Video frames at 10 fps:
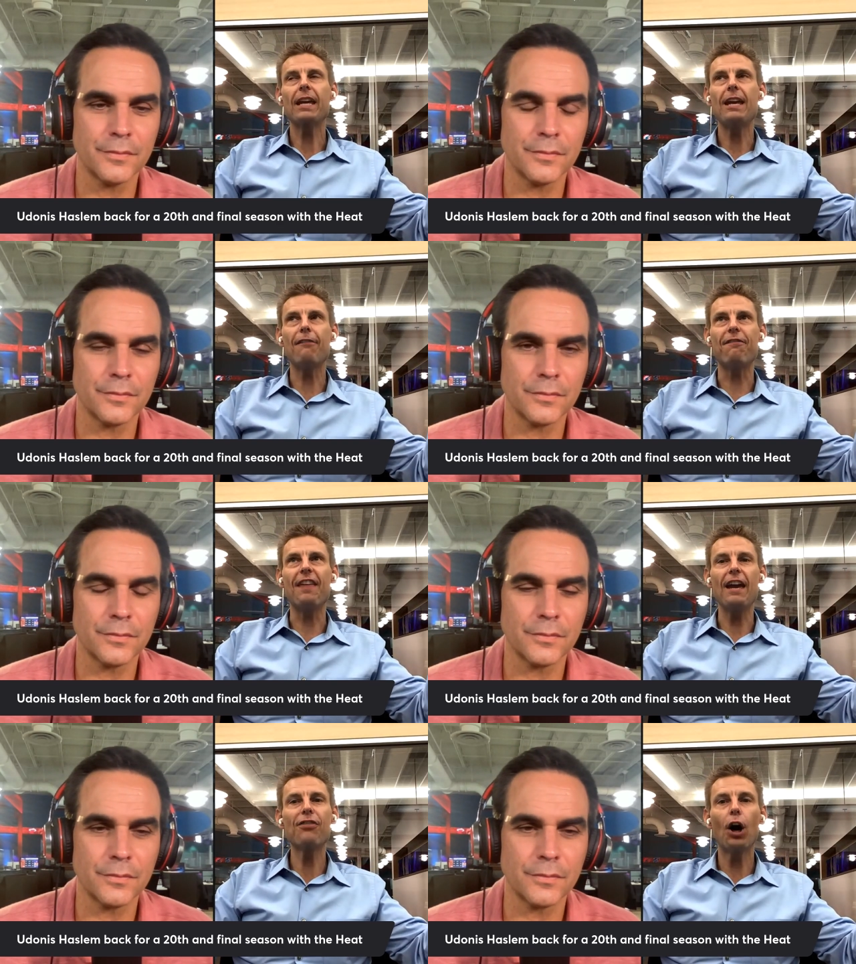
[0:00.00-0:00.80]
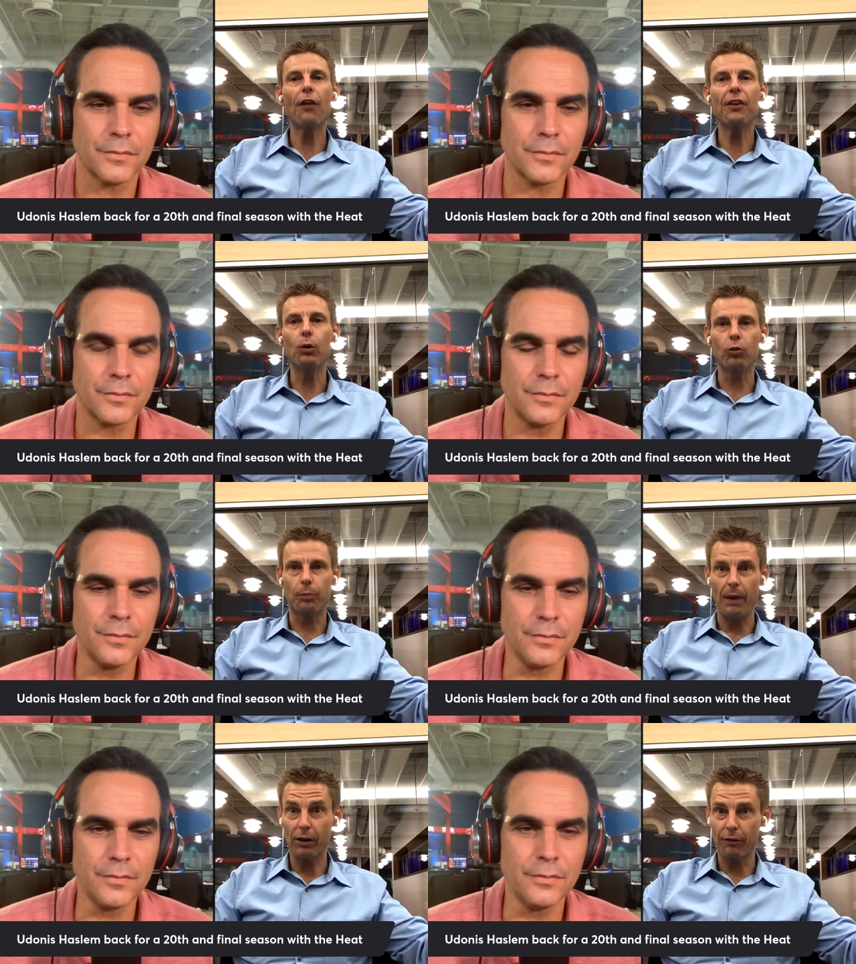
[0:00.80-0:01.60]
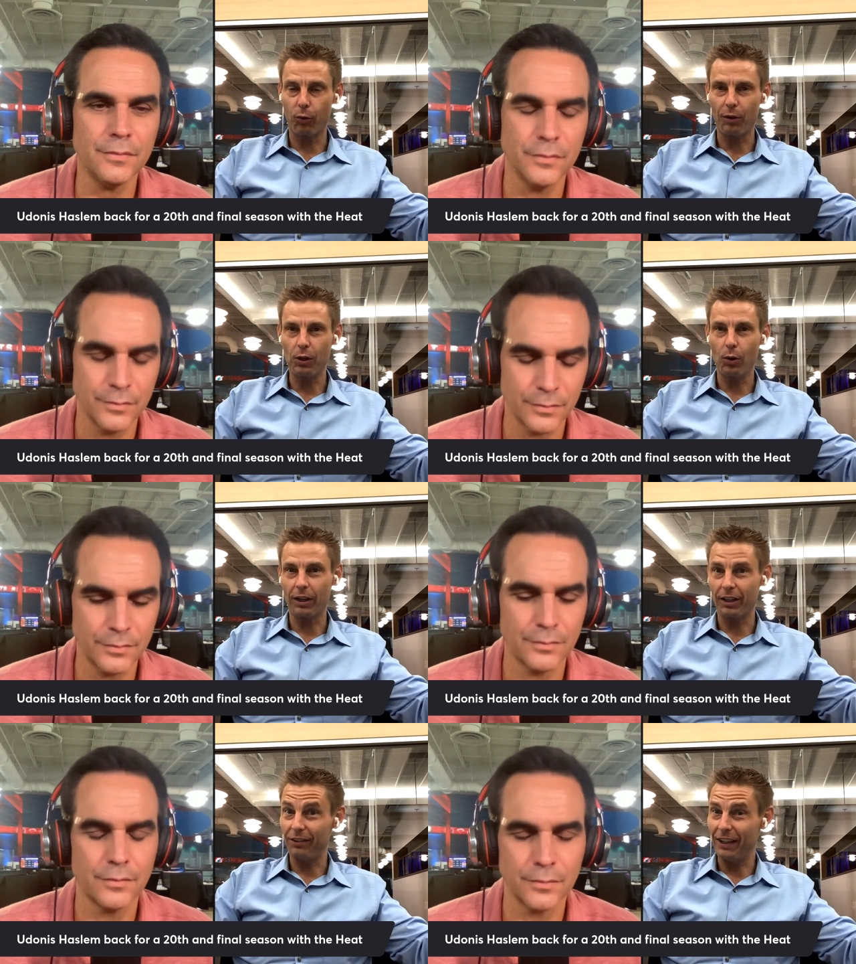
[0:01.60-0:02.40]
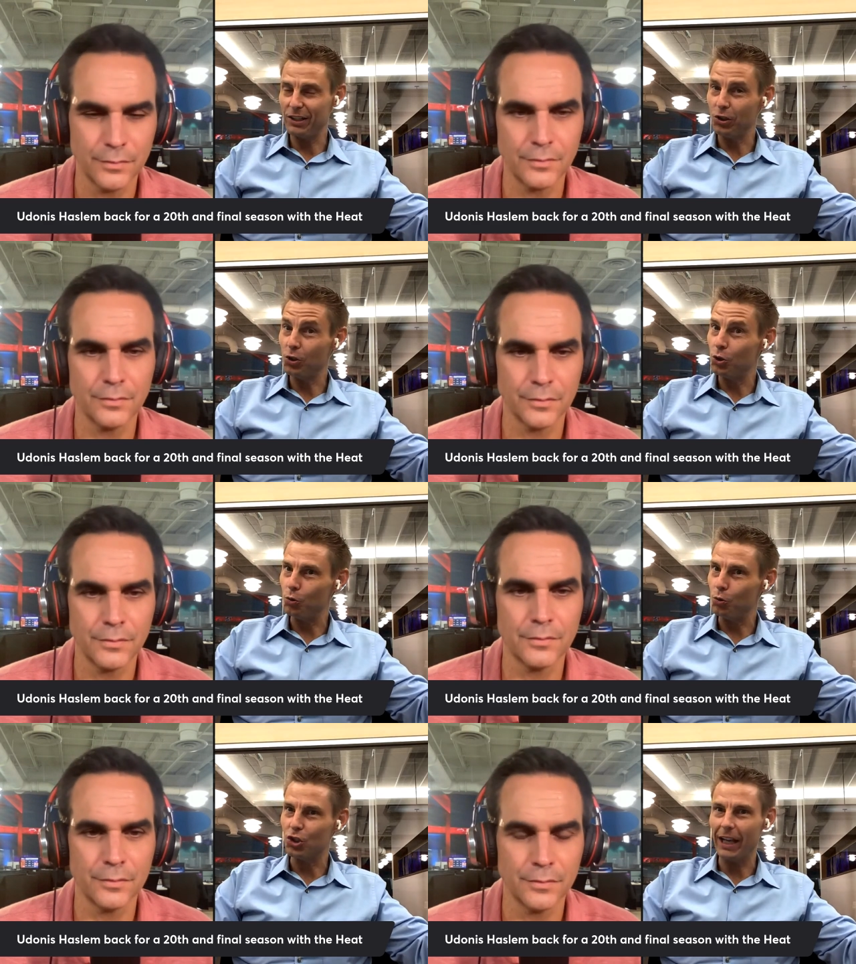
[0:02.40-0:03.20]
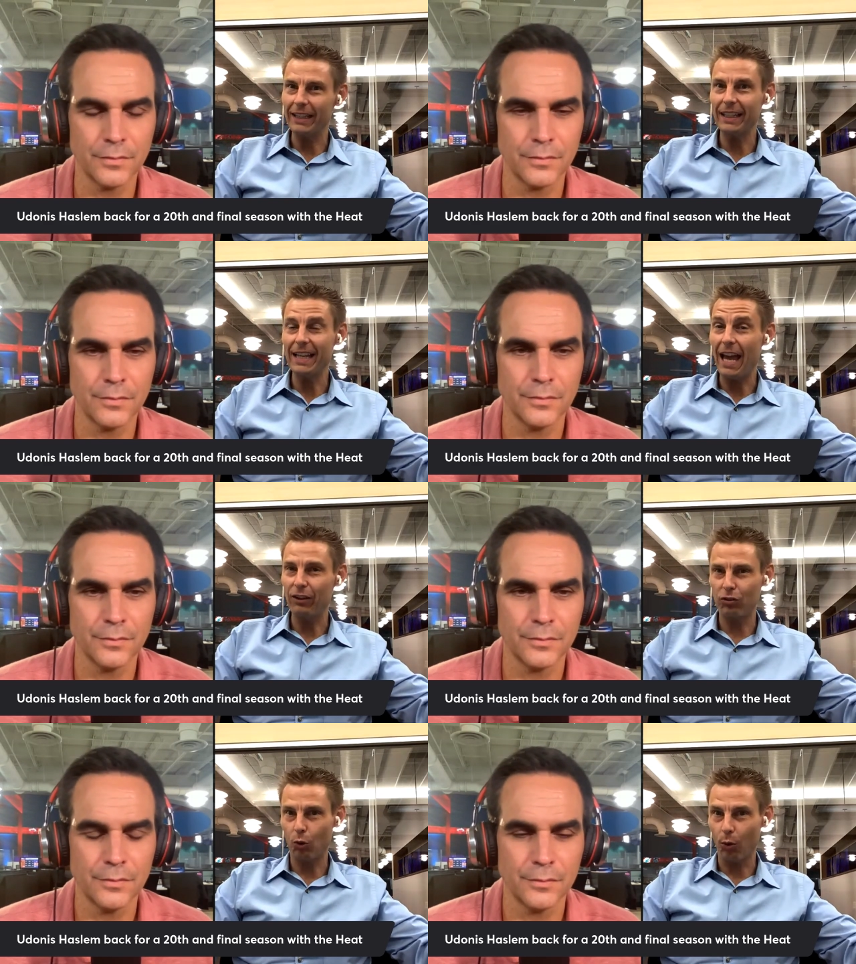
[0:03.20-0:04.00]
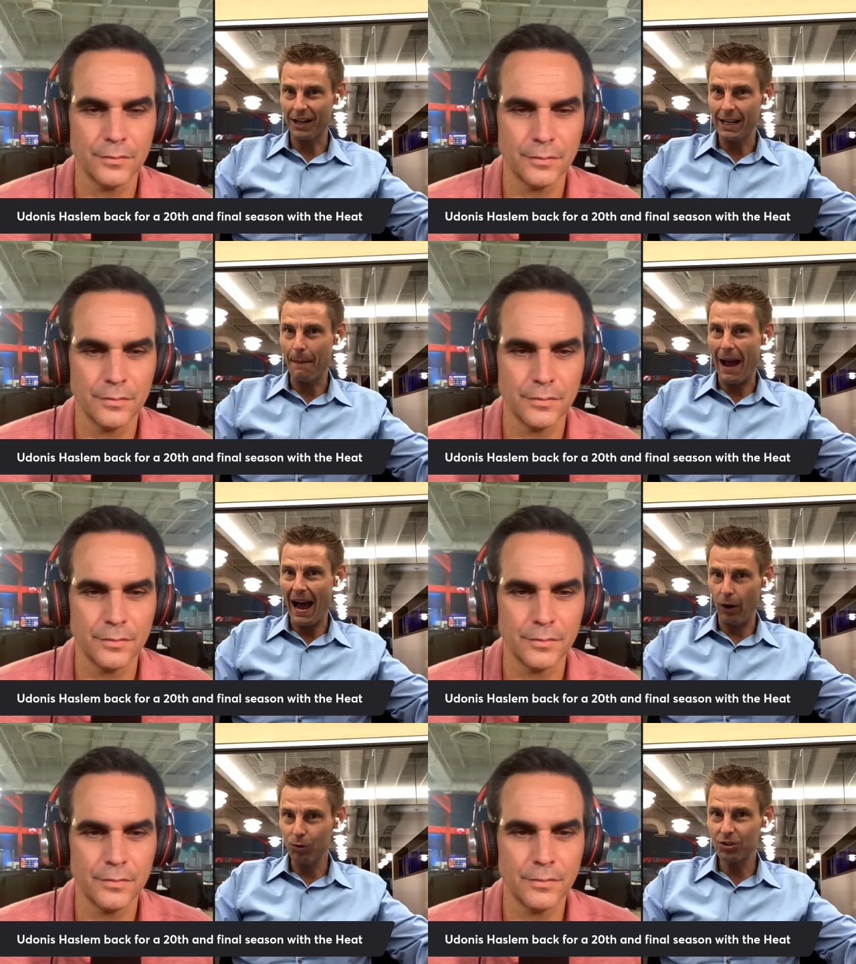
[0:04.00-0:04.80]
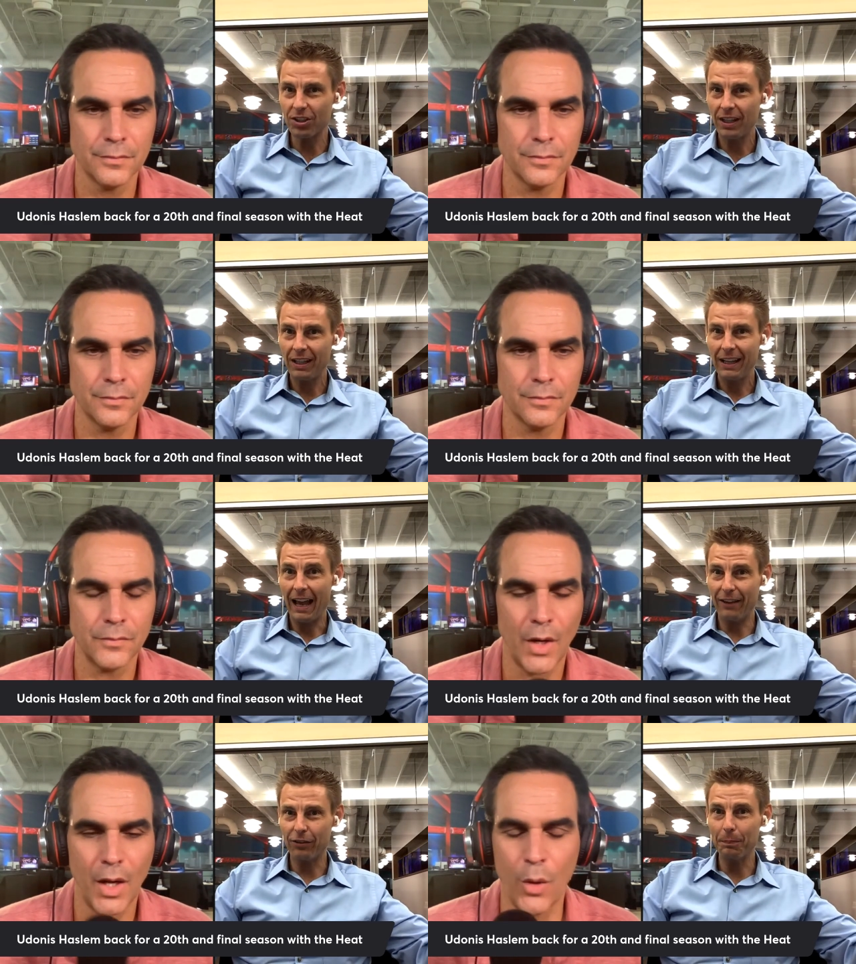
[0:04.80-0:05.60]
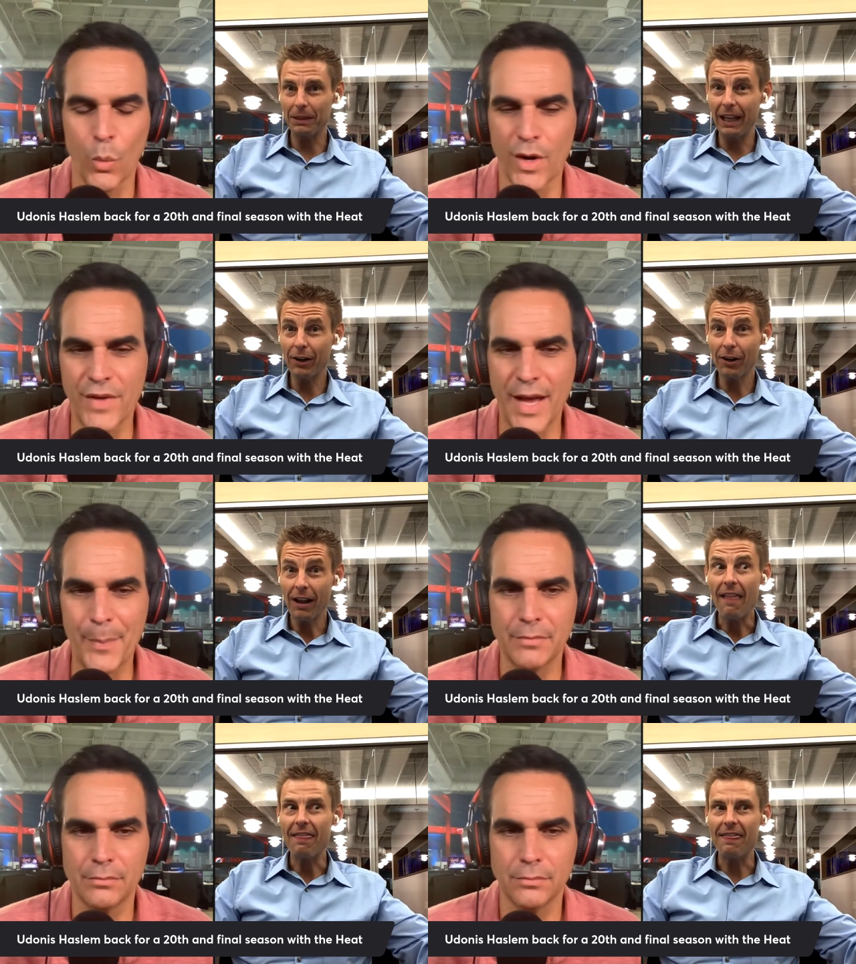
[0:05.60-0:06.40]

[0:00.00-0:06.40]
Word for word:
Speaker 1: if they thought that it was better for the organization to gently escort him out as it a player,